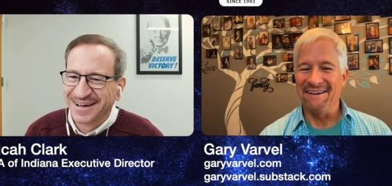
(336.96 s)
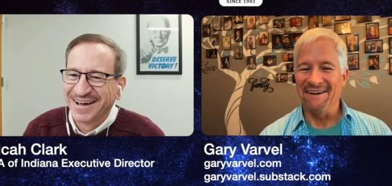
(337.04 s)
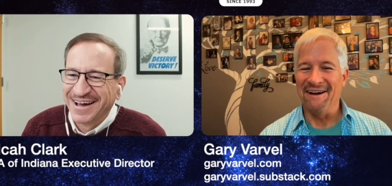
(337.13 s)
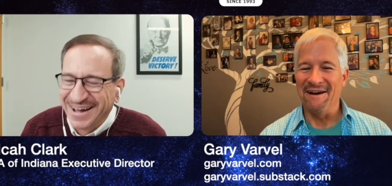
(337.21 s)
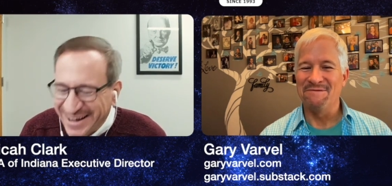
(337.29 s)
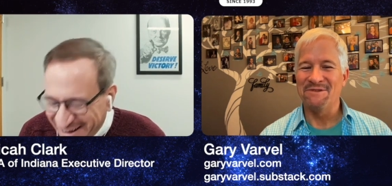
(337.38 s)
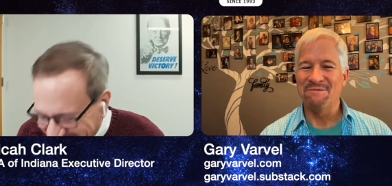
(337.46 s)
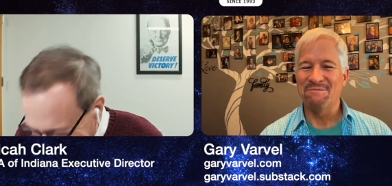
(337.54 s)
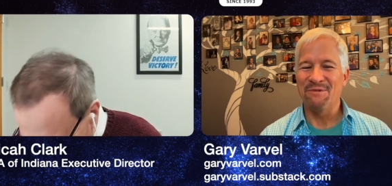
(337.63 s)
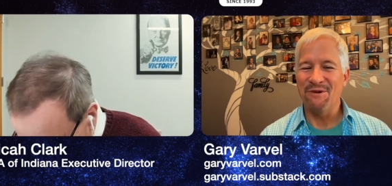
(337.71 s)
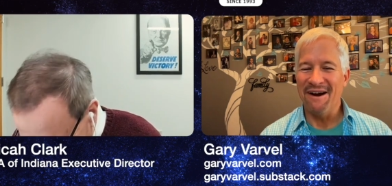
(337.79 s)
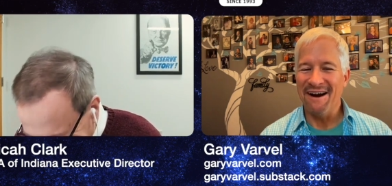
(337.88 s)
Speaker 1: I'm,
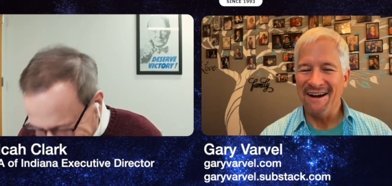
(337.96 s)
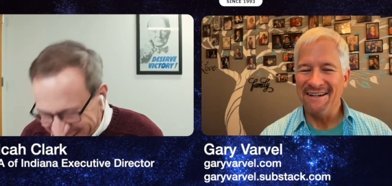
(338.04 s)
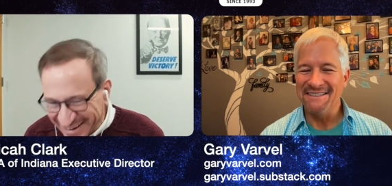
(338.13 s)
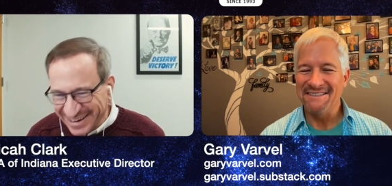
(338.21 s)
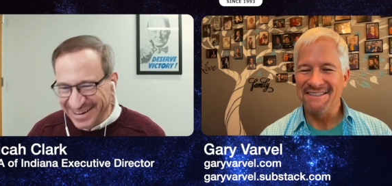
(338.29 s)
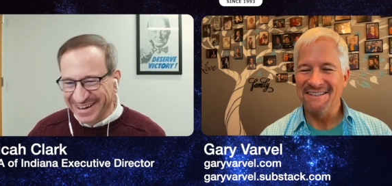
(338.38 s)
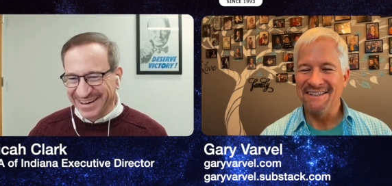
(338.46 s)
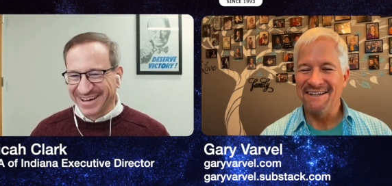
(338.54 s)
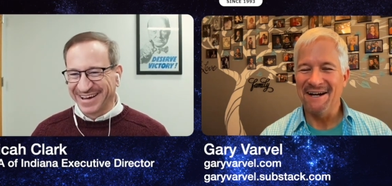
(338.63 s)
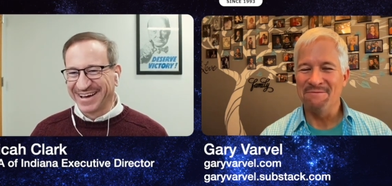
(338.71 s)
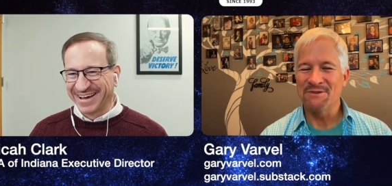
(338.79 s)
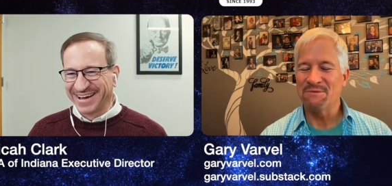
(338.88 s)
surprised,
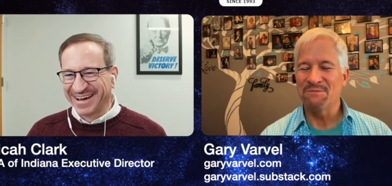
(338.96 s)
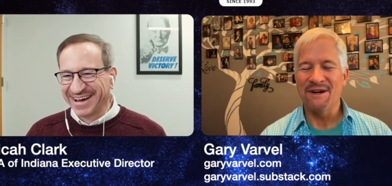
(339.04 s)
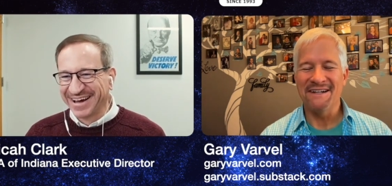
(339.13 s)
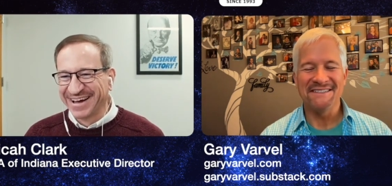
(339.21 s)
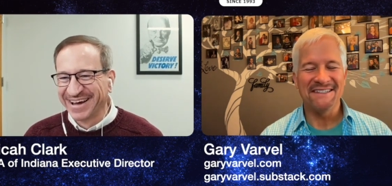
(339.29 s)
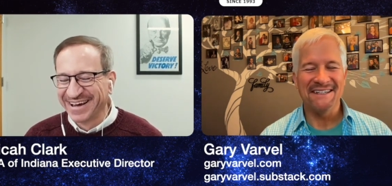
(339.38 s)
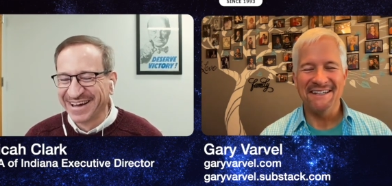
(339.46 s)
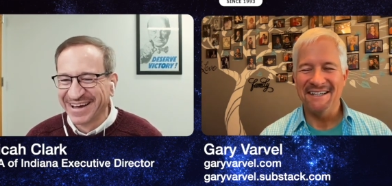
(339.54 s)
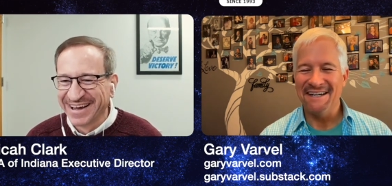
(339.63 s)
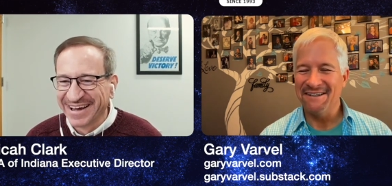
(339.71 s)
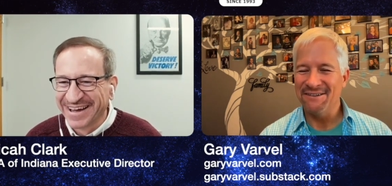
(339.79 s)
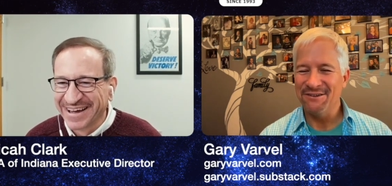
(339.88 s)
I'm surprised.
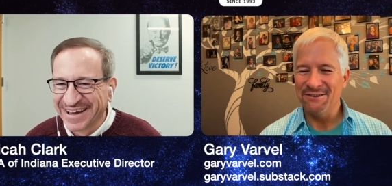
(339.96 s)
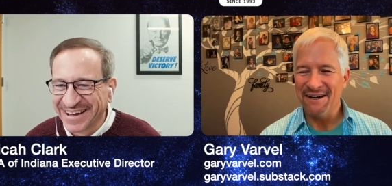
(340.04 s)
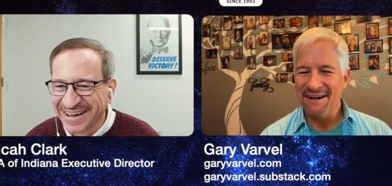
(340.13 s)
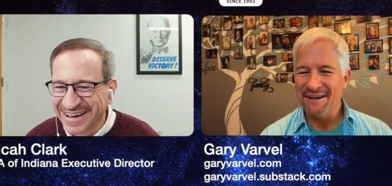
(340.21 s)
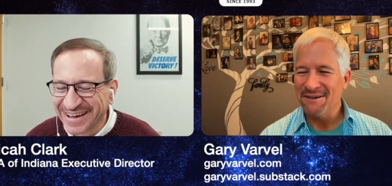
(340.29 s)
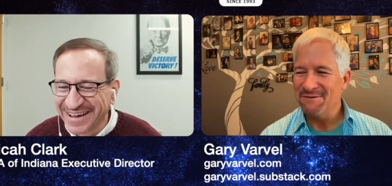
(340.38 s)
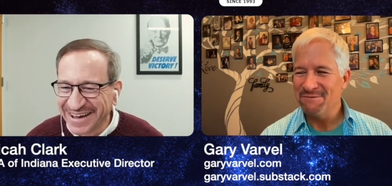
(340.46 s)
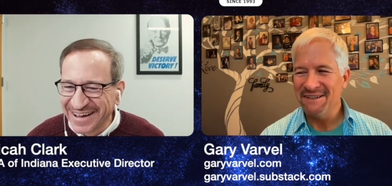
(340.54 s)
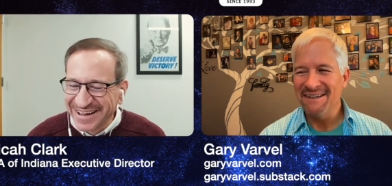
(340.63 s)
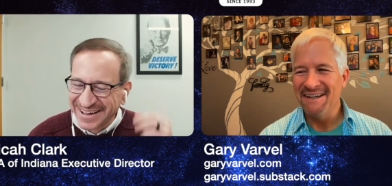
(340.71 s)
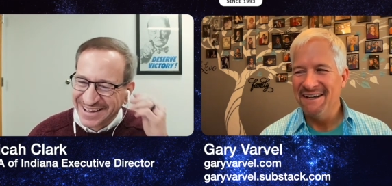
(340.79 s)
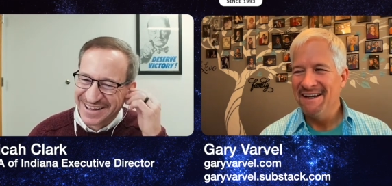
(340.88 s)
any editor hired
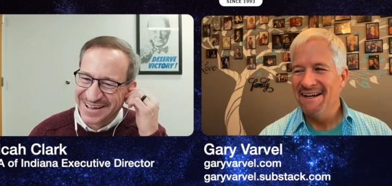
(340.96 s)
me.